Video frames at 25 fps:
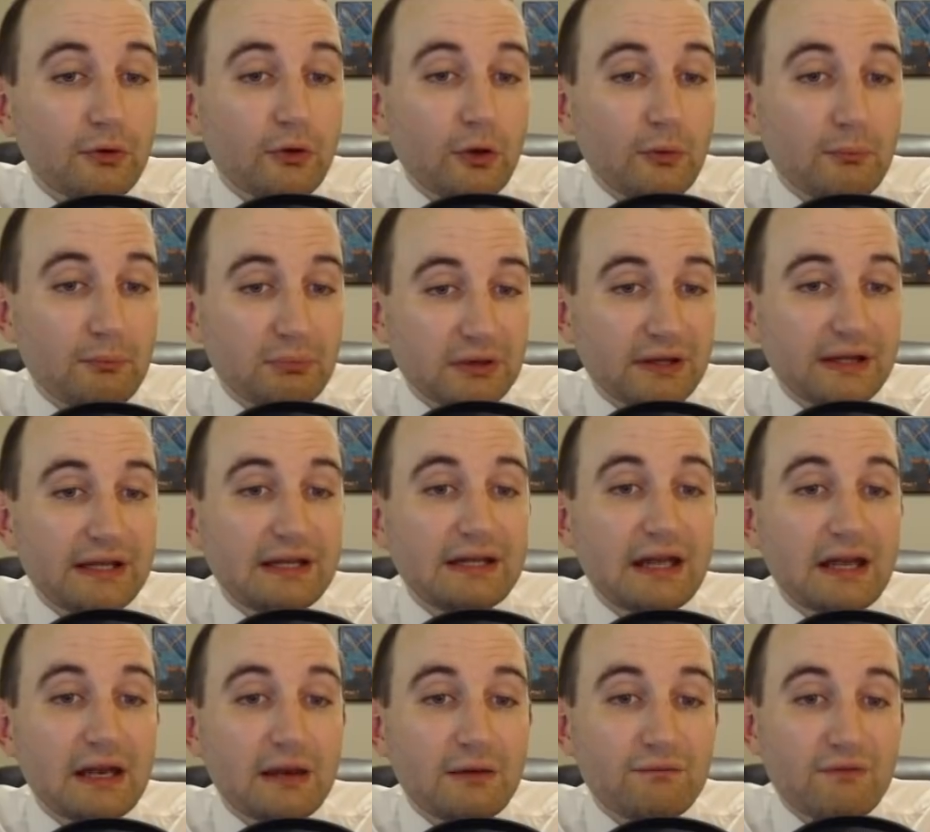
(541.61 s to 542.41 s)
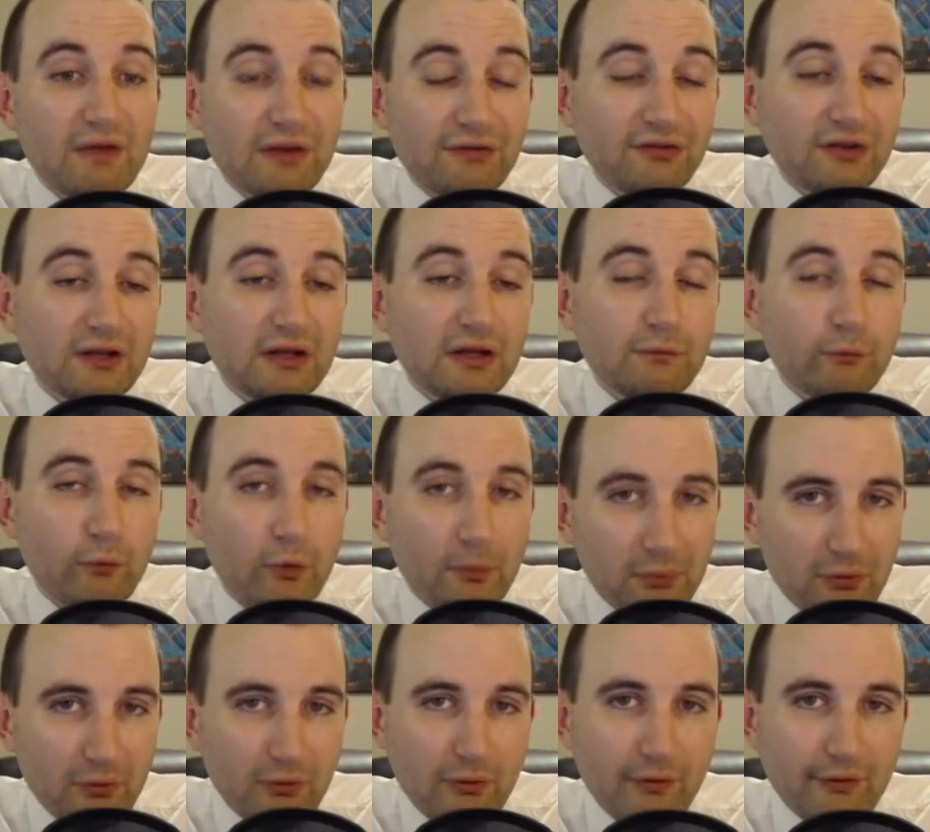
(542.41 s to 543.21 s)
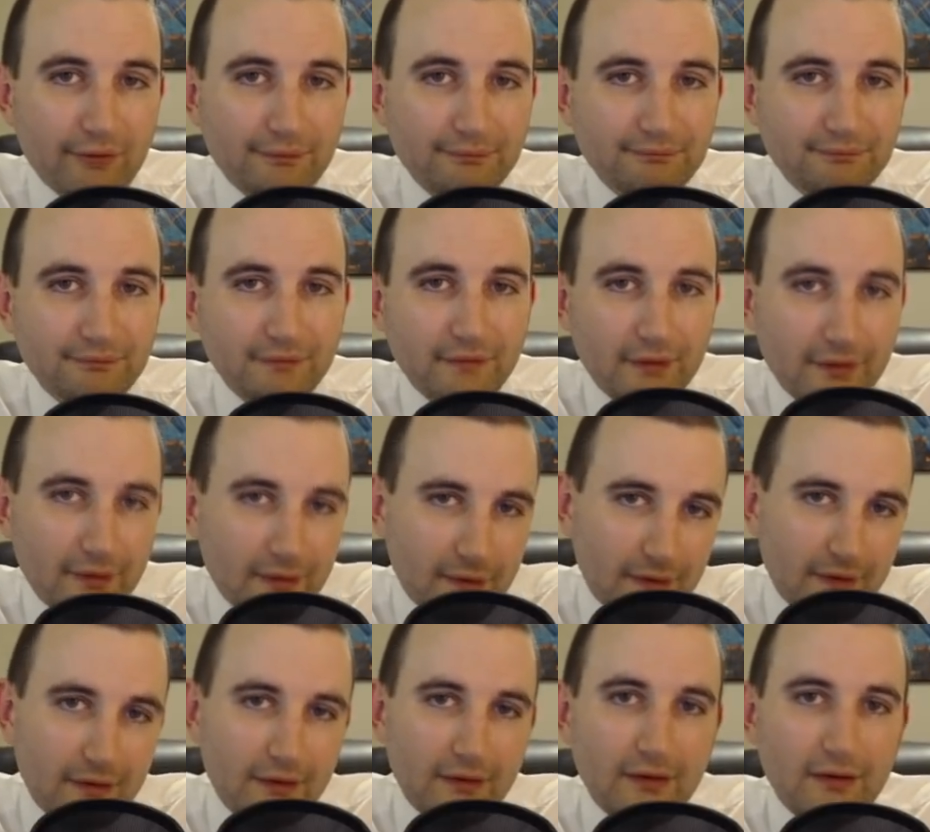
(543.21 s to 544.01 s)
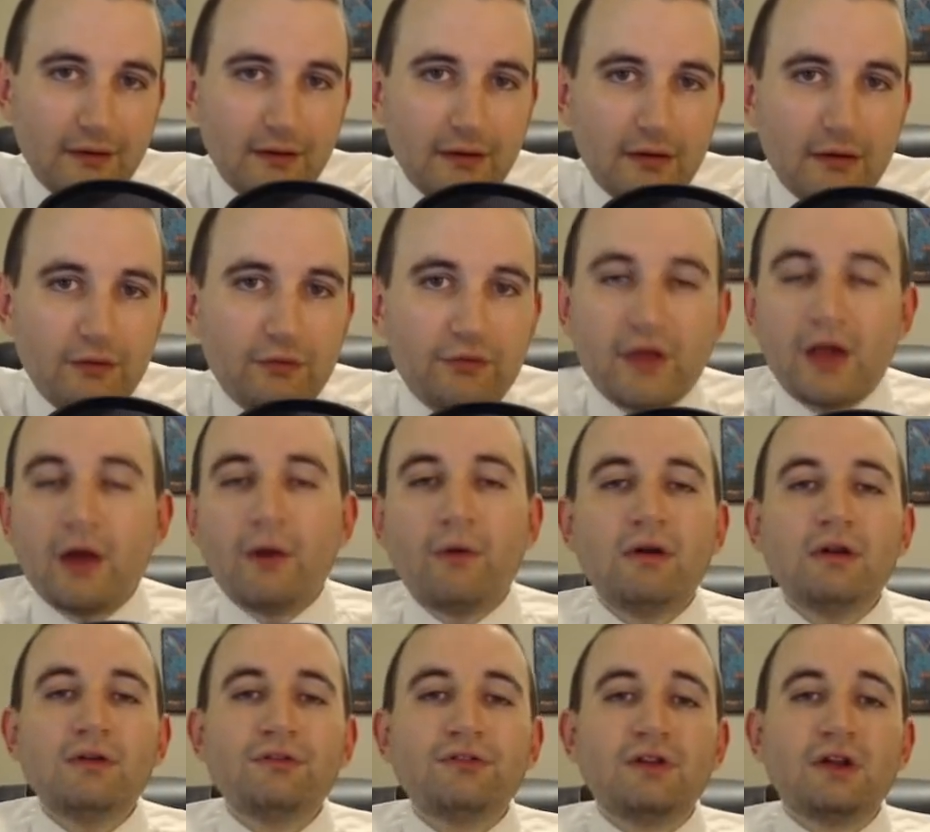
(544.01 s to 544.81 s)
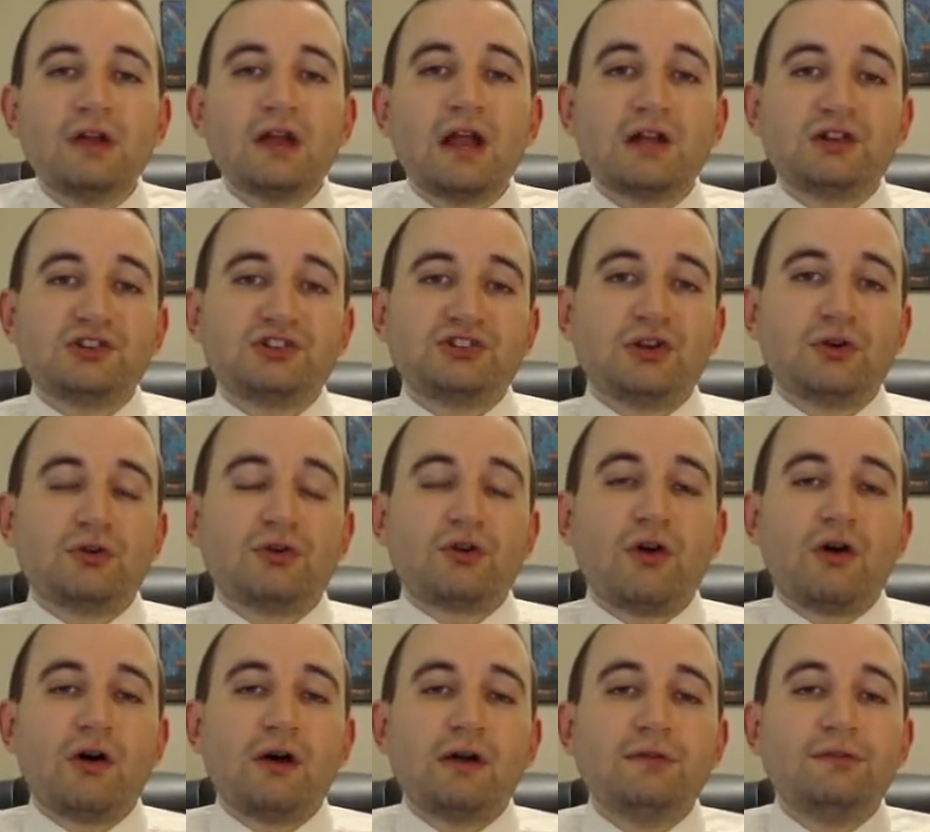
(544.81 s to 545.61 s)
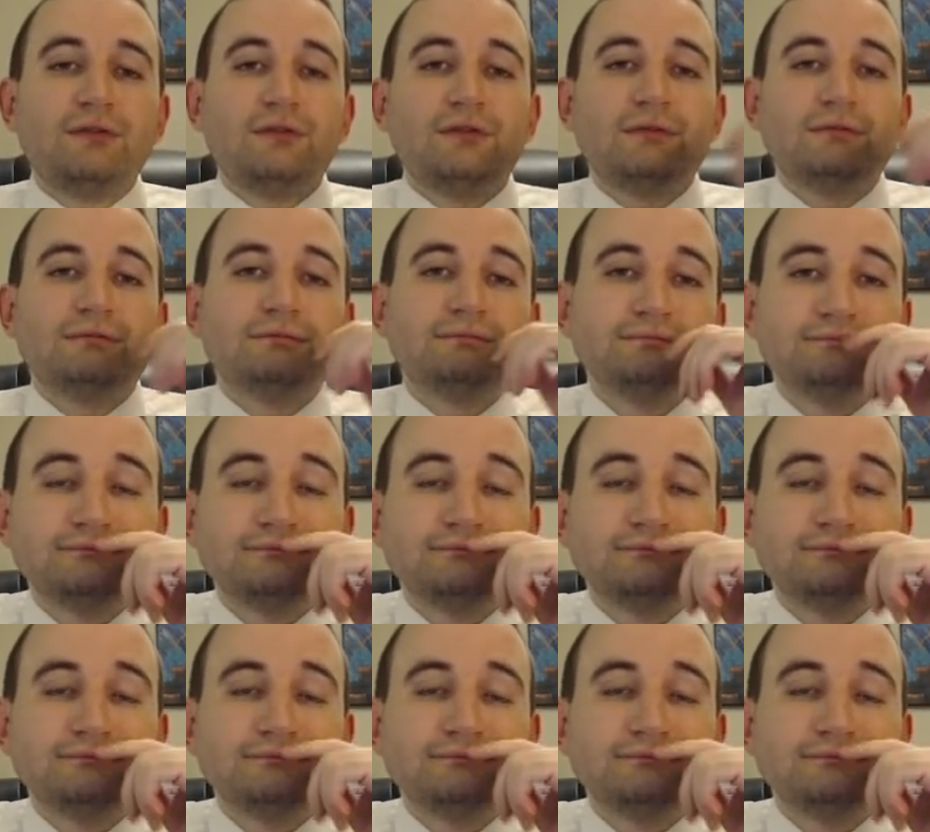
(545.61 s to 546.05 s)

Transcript: to complete an investigative report. There it is in a nutshell, guys.